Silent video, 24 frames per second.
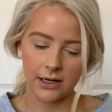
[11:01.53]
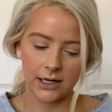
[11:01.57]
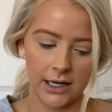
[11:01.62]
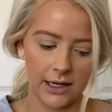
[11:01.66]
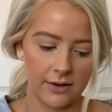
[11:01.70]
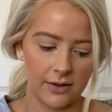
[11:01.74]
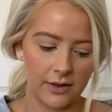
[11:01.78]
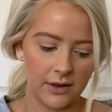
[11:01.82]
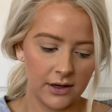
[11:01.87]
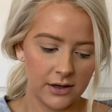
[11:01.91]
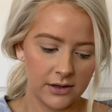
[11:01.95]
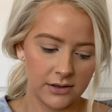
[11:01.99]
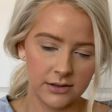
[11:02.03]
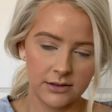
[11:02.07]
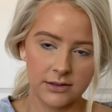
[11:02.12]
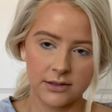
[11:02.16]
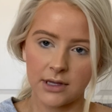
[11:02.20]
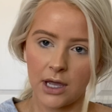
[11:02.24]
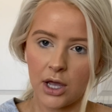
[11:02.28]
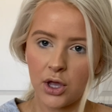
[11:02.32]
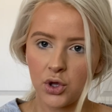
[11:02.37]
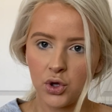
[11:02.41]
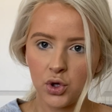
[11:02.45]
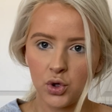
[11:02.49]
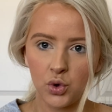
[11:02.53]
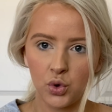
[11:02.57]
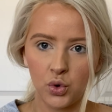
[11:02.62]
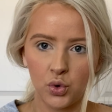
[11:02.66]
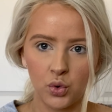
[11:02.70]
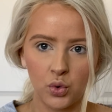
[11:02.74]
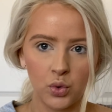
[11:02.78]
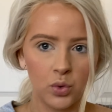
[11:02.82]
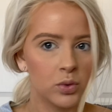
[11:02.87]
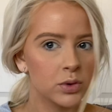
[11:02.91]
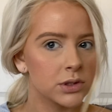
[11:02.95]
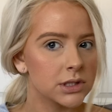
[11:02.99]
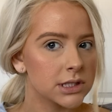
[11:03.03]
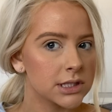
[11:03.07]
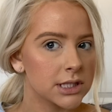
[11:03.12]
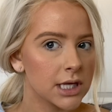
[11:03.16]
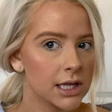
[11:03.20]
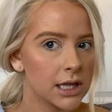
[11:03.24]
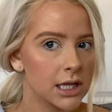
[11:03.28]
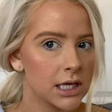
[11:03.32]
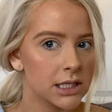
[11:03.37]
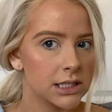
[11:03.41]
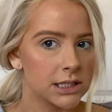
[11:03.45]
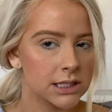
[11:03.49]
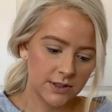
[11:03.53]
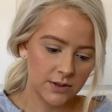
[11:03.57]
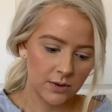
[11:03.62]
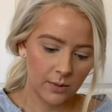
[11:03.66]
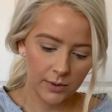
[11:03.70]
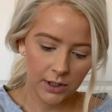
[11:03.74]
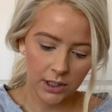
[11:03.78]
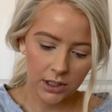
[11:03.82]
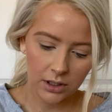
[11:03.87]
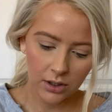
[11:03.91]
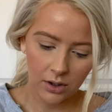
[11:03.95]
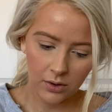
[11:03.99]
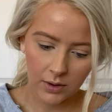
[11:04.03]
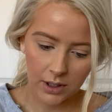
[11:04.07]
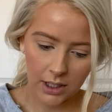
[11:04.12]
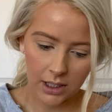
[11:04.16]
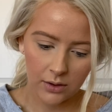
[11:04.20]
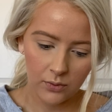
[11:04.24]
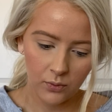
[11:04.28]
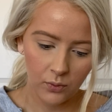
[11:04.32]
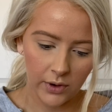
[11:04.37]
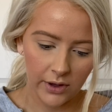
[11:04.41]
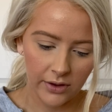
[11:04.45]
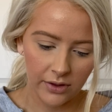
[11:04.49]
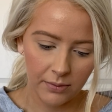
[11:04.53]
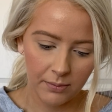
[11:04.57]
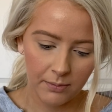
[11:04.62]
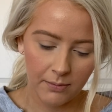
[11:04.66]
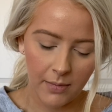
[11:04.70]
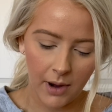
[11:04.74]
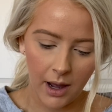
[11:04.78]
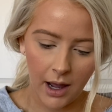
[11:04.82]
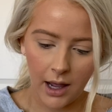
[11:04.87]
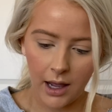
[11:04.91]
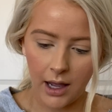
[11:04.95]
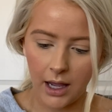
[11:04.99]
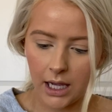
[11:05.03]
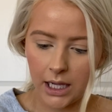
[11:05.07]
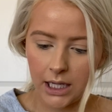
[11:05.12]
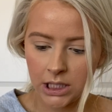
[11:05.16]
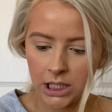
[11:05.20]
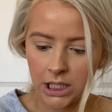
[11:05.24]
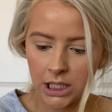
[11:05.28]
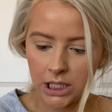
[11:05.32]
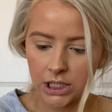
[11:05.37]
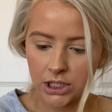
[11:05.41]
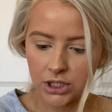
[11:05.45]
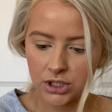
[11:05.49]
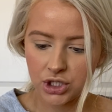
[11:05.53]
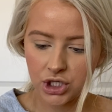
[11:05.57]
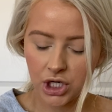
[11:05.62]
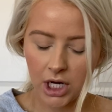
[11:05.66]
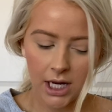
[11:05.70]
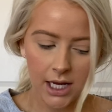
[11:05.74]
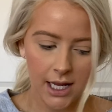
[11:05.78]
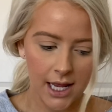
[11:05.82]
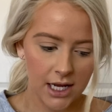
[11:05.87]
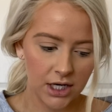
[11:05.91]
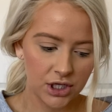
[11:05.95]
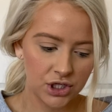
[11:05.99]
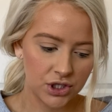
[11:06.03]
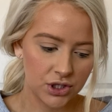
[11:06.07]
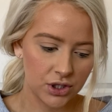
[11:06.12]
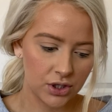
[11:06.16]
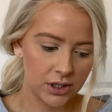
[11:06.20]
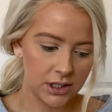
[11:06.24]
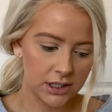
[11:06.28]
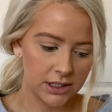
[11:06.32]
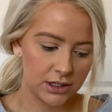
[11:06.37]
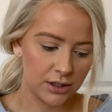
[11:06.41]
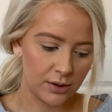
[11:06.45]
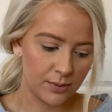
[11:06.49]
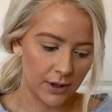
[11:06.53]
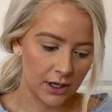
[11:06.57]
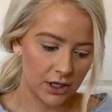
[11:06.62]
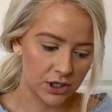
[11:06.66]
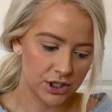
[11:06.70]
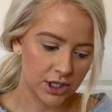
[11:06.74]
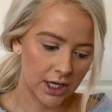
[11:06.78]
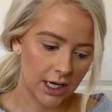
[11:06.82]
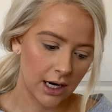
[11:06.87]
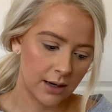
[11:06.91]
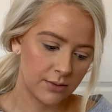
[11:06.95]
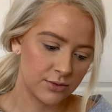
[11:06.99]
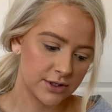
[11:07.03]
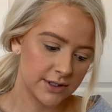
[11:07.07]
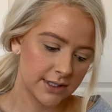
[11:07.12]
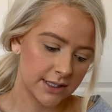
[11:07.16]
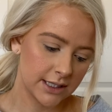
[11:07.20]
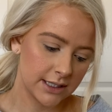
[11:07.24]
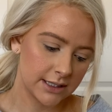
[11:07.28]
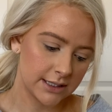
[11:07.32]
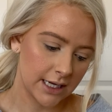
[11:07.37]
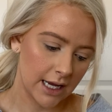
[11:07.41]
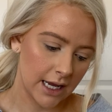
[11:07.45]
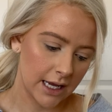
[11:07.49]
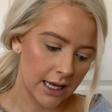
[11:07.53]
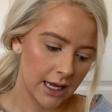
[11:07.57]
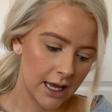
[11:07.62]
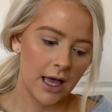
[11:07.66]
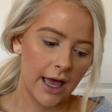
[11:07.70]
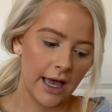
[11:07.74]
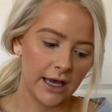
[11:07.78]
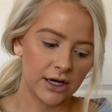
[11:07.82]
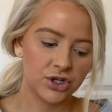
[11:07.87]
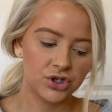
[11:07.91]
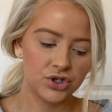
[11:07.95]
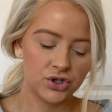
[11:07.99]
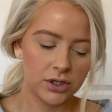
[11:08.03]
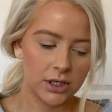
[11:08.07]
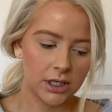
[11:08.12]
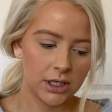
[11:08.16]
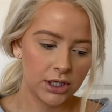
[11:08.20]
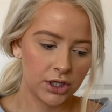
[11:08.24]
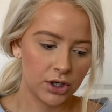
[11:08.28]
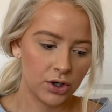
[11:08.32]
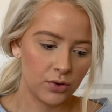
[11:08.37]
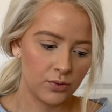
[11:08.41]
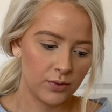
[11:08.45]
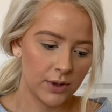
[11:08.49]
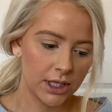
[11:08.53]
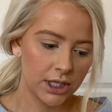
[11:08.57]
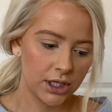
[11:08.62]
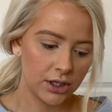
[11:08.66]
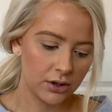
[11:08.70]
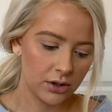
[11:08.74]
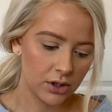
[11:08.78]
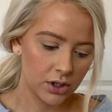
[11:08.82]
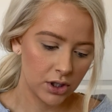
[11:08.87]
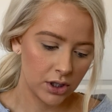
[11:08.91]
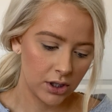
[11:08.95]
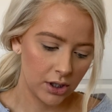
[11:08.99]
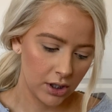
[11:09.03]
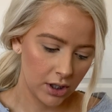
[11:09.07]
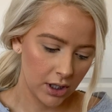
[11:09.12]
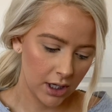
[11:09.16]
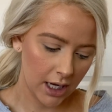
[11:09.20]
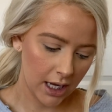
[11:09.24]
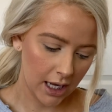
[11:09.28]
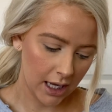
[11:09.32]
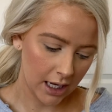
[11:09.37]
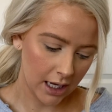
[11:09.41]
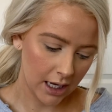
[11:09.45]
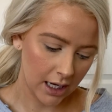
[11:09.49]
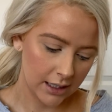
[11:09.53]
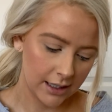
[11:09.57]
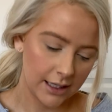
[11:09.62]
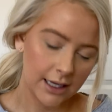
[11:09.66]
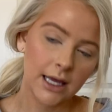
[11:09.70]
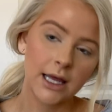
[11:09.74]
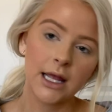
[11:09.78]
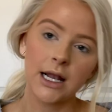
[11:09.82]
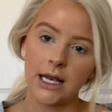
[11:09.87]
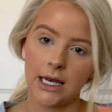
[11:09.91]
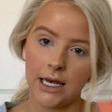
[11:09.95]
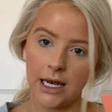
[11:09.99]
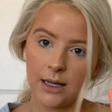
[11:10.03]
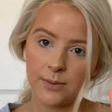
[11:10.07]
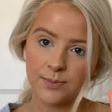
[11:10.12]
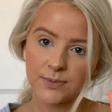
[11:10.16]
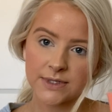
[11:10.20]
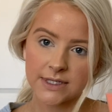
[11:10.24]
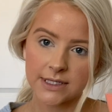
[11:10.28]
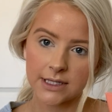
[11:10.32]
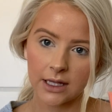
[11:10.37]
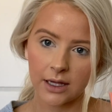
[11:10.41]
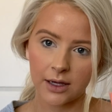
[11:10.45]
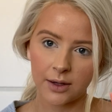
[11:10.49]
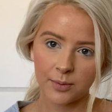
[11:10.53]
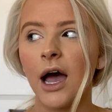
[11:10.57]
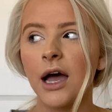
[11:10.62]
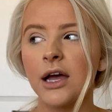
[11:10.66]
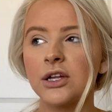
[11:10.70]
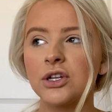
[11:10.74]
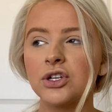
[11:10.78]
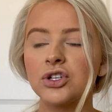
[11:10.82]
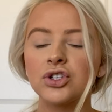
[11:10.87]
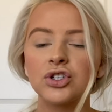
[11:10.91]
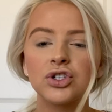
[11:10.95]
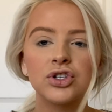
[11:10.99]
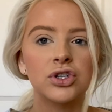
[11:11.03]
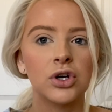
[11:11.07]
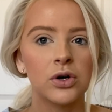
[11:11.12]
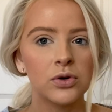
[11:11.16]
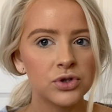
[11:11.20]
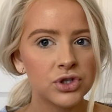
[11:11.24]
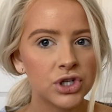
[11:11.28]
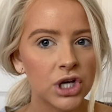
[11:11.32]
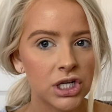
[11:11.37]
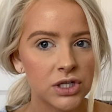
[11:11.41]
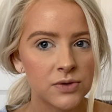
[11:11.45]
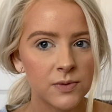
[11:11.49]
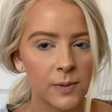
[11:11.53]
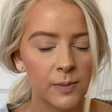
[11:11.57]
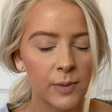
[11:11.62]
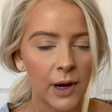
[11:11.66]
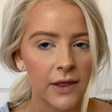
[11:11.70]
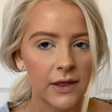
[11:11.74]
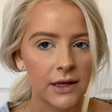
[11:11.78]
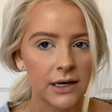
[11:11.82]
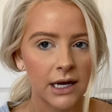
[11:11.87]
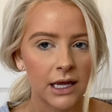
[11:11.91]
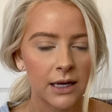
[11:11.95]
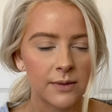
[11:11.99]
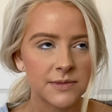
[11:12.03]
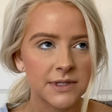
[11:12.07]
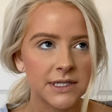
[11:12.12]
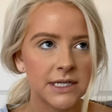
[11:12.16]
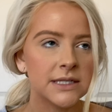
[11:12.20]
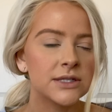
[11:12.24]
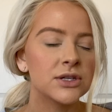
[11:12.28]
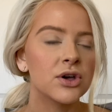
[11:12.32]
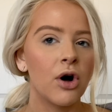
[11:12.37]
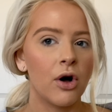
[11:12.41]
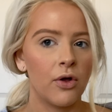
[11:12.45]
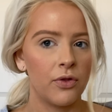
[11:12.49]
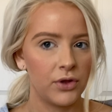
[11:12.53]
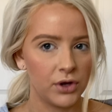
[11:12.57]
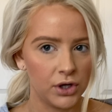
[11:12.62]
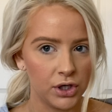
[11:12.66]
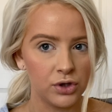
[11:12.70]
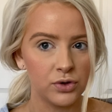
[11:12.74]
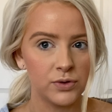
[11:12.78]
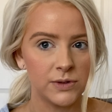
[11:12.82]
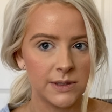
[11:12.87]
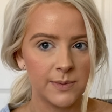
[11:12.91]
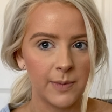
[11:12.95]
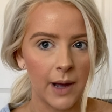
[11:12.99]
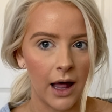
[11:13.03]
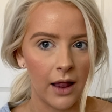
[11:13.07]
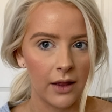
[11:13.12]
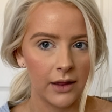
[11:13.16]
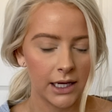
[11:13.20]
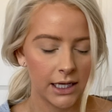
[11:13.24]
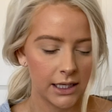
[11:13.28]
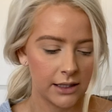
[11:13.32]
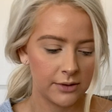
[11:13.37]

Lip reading: I think is how you say this. So I'm gonna go in with my JH32 brush, and I'm just gonna take Extracurricular and Nip Slip. Don't judge me by the names, it's called the Newts palette.